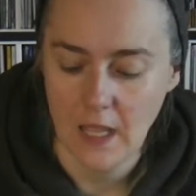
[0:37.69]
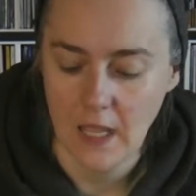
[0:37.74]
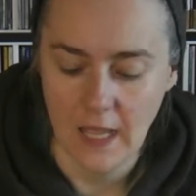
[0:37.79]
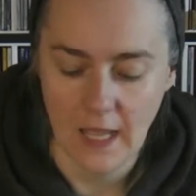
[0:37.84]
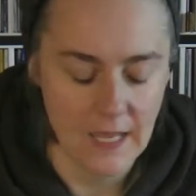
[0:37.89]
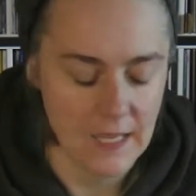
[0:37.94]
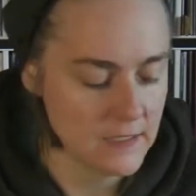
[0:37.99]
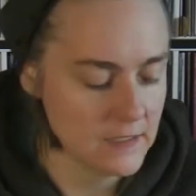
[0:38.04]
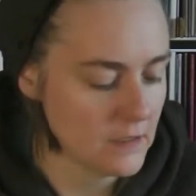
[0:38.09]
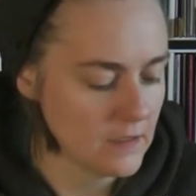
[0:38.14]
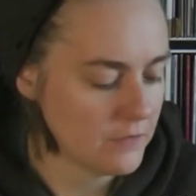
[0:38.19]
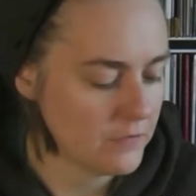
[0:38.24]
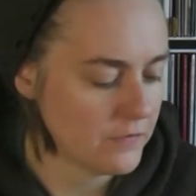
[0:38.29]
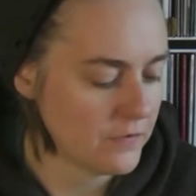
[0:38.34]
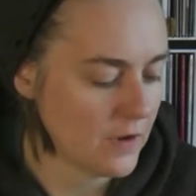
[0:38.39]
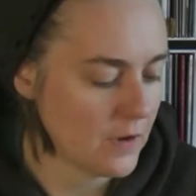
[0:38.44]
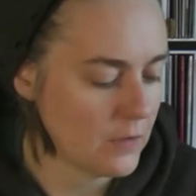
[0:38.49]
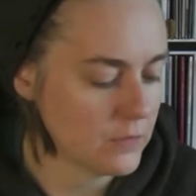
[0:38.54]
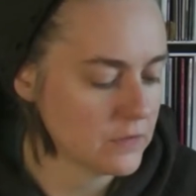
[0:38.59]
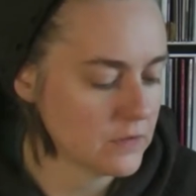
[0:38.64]
And I
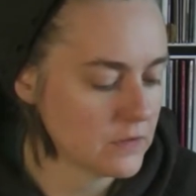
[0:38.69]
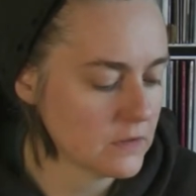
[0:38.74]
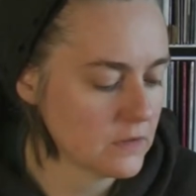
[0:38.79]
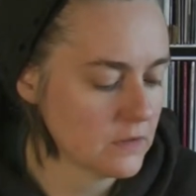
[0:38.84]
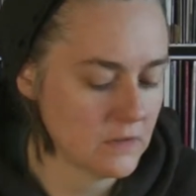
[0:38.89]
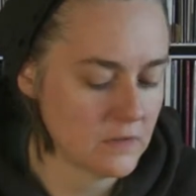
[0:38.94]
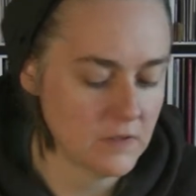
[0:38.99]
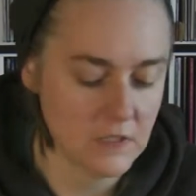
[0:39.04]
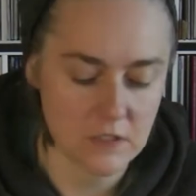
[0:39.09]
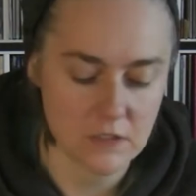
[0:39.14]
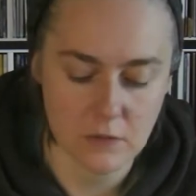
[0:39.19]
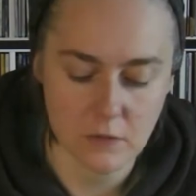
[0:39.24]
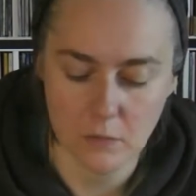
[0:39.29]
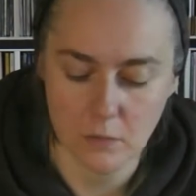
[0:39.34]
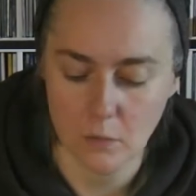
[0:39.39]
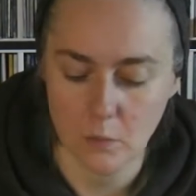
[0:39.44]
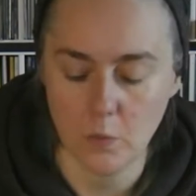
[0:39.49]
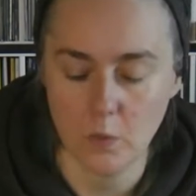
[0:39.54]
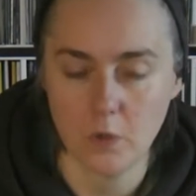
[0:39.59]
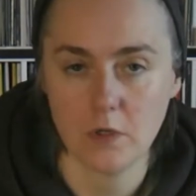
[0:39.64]
found these
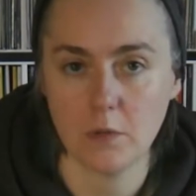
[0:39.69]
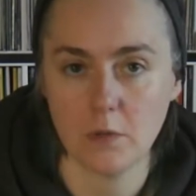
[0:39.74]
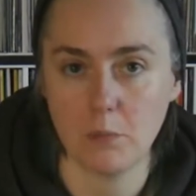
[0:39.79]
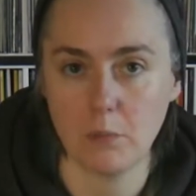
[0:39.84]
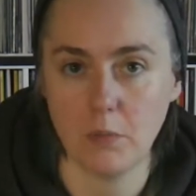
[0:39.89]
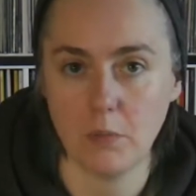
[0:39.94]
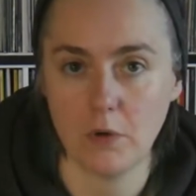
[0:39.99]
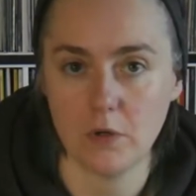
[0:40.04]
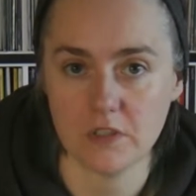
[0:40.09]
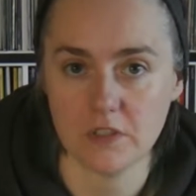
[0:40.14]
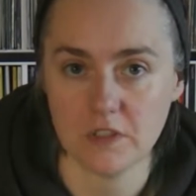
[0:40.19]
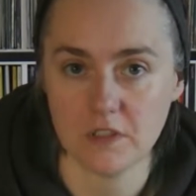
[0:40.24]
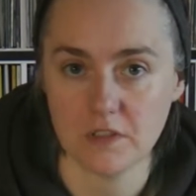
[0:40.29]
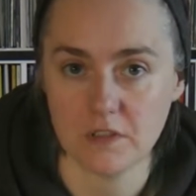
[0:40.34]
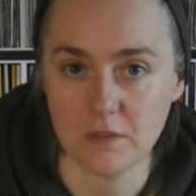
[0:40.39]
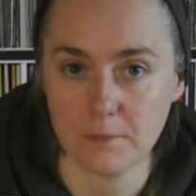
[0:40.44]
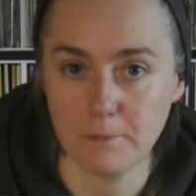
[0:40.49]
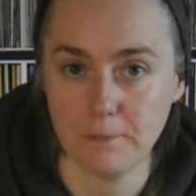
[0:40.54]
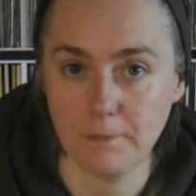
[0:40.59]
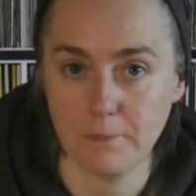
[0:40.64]
wood
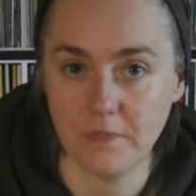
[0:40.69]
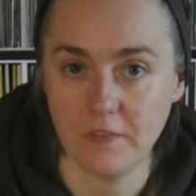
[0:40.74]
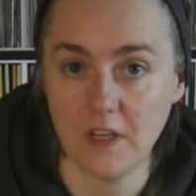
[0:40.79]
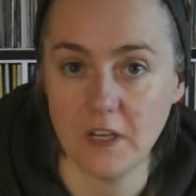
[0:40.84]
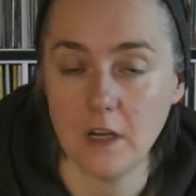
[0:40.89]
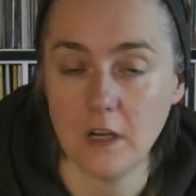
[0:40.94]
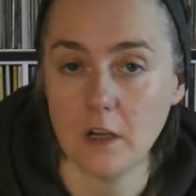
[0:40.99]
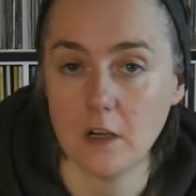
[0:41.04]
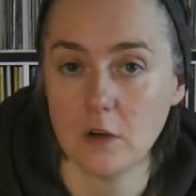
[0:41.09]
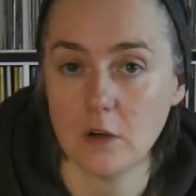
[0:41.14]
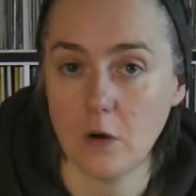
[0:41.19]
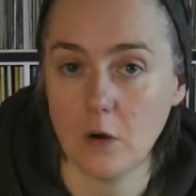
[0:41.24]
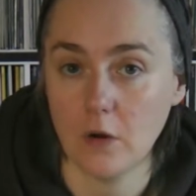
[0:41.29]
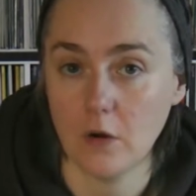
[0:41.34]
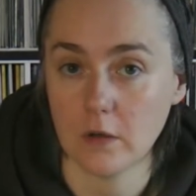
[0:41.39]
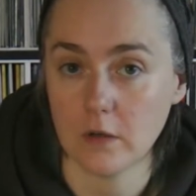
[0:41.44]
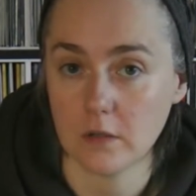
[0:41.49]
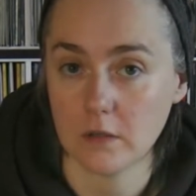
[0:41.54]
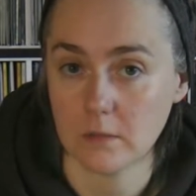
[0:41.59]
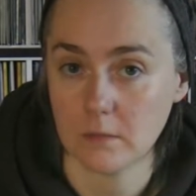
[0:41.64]
boxes. They are
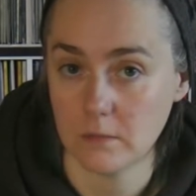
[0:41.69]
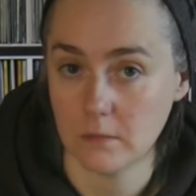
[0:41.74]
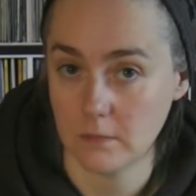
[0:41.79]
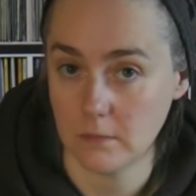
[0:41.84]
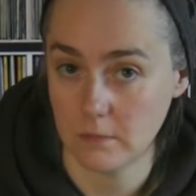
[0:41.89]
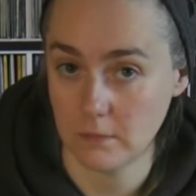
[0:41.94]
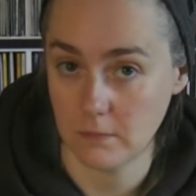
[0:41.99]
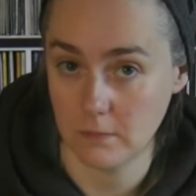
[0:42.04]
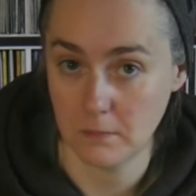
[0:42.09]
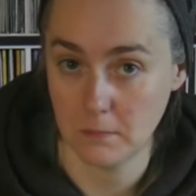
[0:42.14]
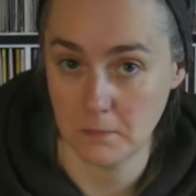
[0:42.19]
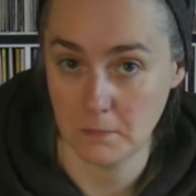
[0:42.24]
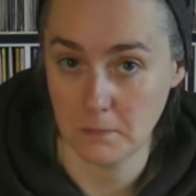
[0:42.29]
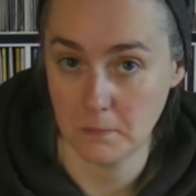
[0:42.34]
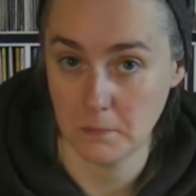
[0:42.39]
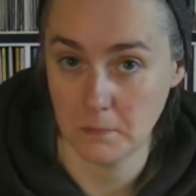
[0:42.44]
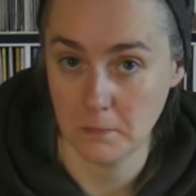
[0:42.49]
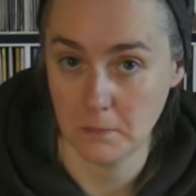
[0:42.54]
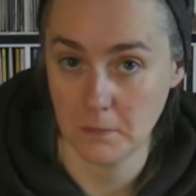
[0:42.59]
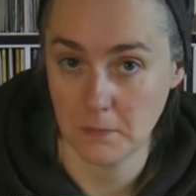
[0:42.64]
called
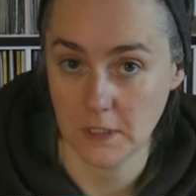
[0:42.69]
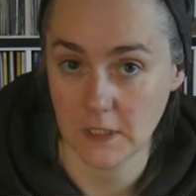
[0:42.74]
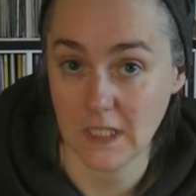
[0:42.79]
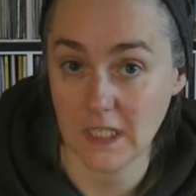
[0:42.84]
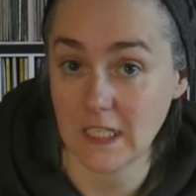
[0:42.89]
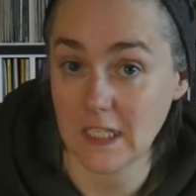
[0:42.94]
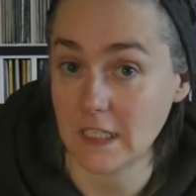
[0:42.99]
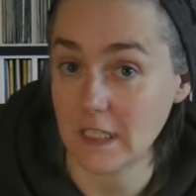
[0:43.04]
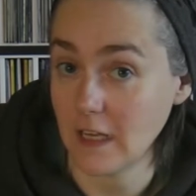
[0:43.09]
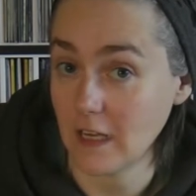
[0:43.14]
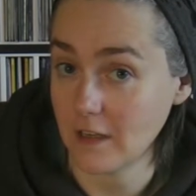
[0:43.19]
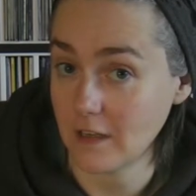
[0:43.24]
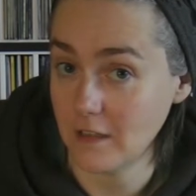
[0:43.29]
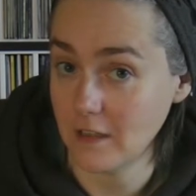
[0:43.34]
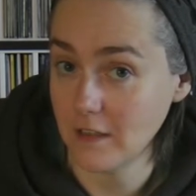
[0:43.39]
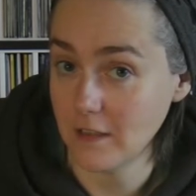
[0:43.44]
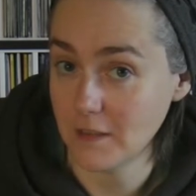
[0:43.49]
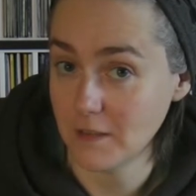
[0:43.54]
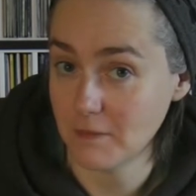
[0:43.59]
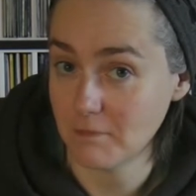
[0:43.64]

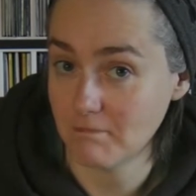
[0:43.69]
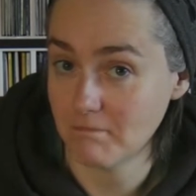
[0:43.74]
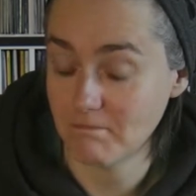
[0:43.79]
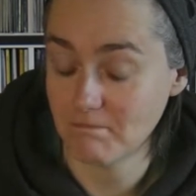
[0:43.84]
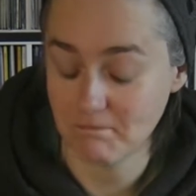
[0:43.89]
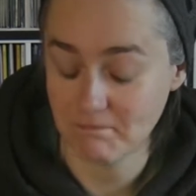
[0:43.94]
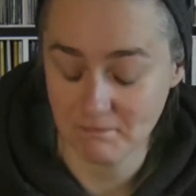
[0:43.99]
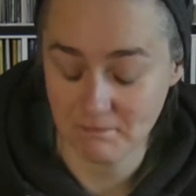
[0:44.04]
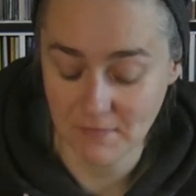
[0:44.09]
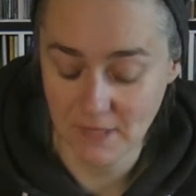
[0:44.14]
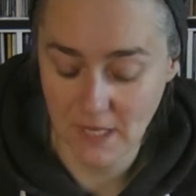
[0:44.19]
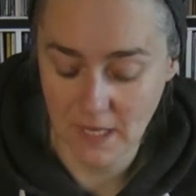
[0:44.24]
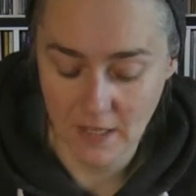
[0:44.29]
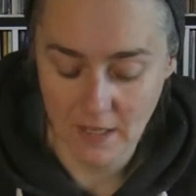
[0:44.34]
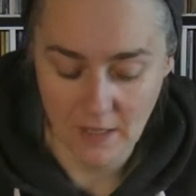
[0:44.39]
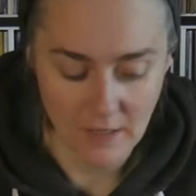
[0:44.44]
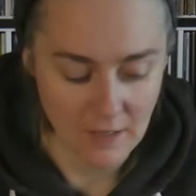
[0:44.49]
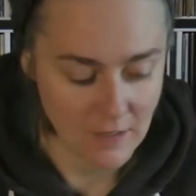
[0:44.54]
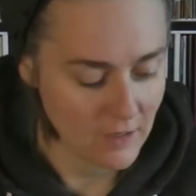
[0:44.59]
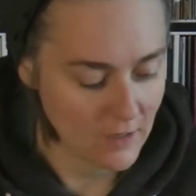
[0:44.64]
Knaggelig.
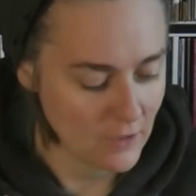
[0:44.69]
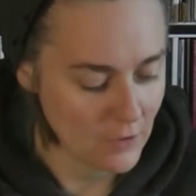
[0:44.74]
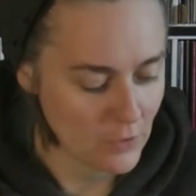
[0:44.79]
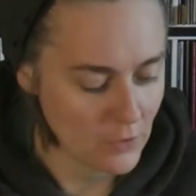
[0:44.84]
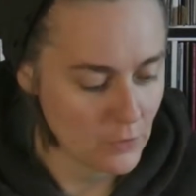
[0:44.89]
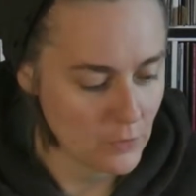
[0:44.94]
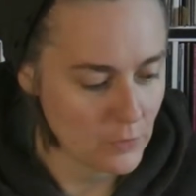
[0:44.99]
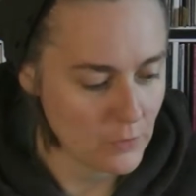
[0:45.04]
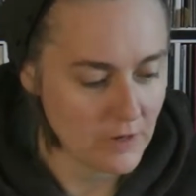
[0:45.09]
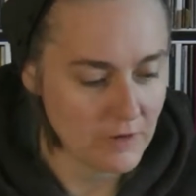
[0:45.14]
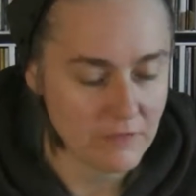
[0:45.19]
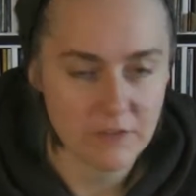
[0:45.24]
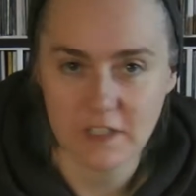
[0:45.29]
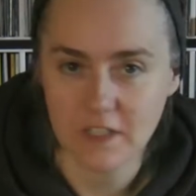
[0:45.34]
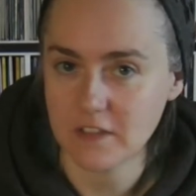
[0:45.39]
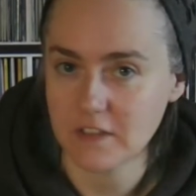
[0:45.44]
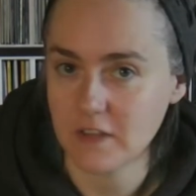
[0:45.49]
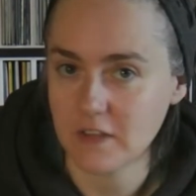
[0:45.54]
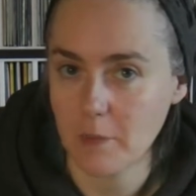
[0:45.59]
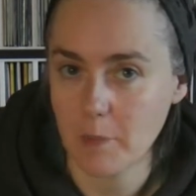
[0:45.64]
Whoever
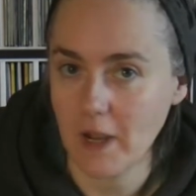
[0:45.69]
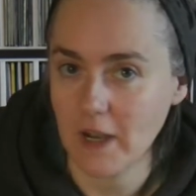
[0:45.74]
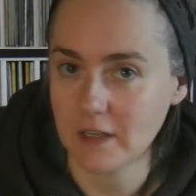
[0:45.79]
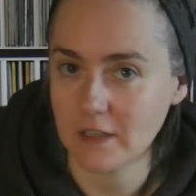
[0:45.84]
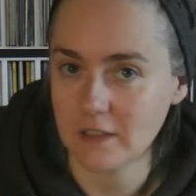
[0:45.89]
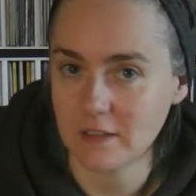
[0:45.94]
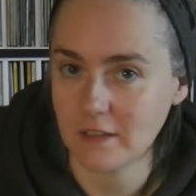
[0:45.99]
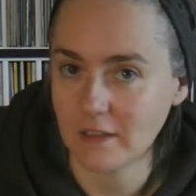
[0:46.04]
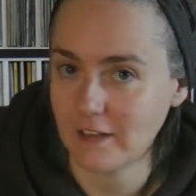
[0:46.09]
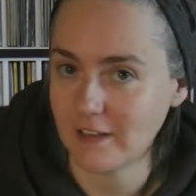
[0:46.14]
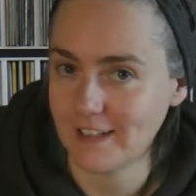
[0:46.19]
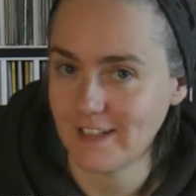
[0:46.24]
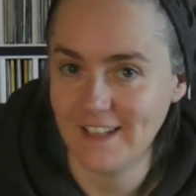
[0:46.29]
does their marketing,